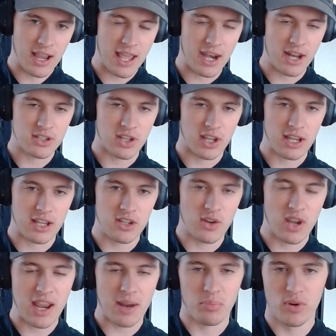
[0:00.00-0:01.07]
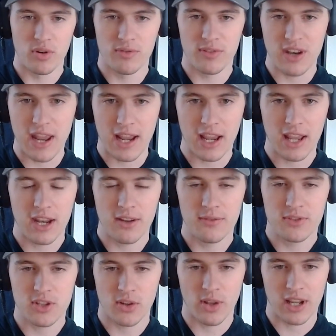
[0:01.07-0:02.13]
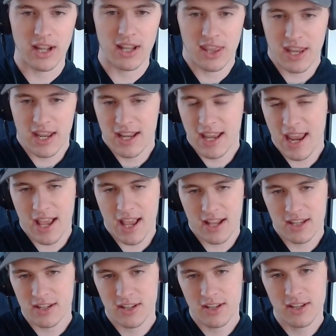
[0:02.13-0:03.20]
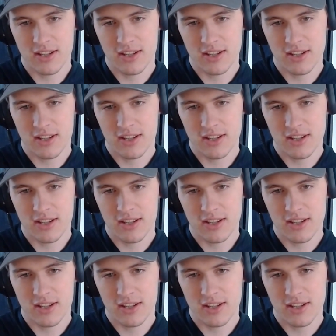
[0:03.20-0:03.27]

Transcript: And it's like, you can't prove a negative. So like they can't